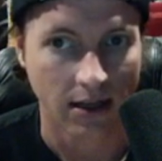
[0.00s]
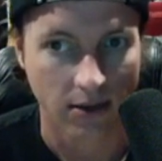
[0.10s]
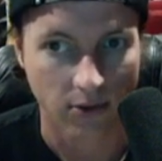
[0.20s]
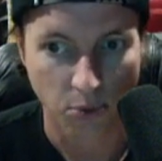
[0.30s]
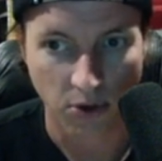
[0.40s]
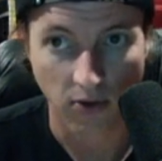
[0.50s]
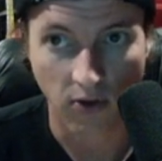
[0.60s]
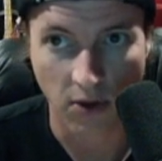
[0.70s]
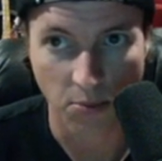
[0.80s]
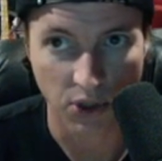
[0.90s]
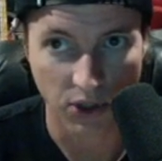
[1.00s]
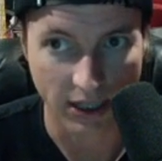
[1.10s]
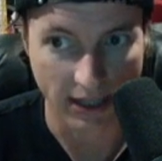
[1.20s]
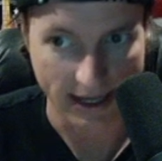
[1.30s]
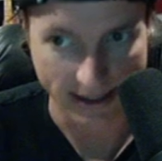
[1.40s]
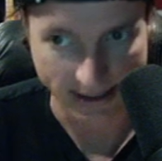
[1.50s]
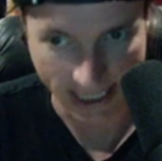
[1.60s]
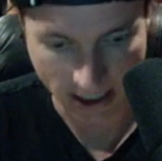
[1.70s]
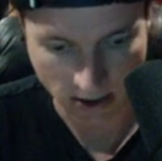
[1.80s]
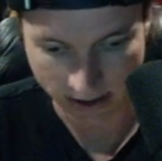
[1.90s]
it's pretty fun building that
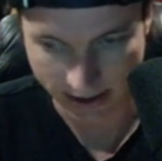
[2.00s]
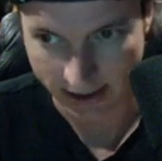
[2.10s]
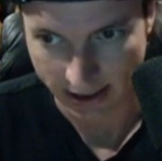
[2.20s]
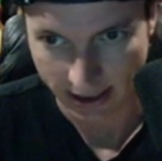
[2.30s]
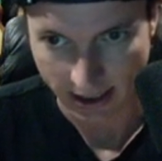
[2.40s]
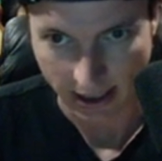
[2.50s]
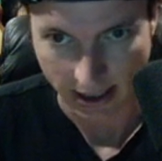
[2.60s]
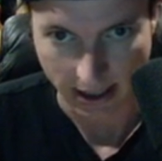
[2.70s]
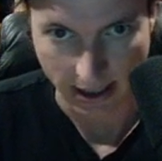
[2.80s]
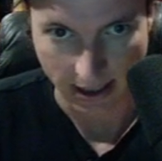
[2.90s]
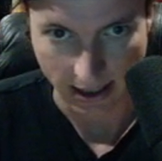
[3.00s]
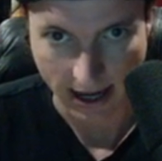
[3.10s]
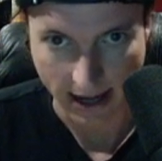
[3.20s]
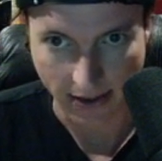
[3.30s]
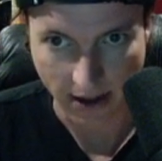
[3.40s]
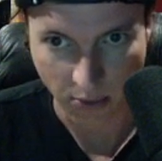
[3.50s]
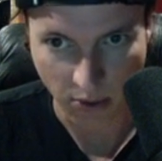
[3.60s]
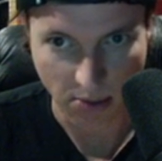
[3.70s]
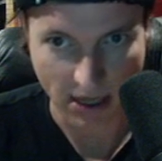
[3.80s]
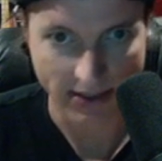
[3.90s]
sound. Uh, yeah, then
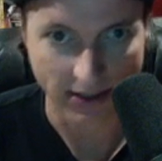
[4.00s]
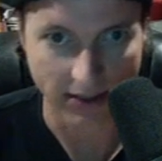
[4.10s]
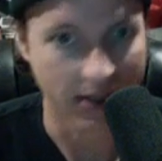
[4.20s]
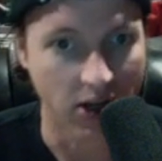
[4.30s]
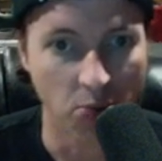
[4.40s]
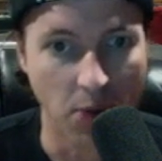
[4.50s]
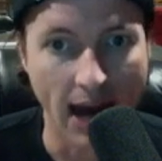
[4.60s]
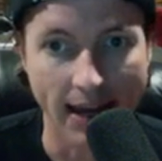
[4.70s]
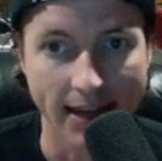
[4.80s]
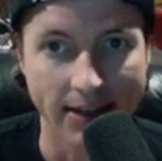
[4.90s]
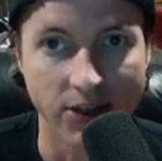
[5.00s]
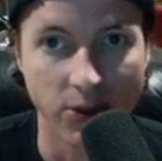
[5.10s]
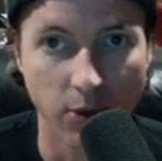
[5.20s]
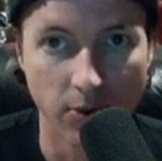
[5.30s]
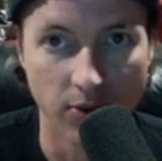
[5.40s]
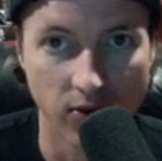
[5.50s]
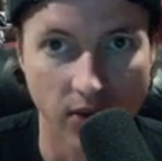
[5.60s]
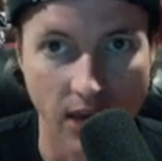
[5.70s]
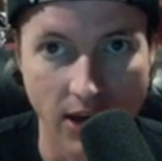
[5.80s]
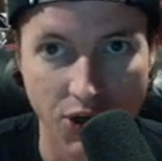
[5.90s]
we basically go back into what was
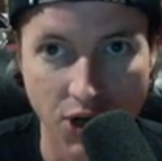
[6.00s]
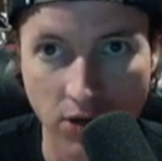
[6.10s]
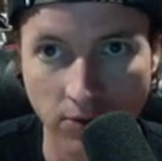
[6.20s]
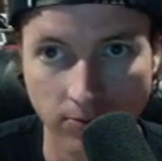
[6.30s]
the intro,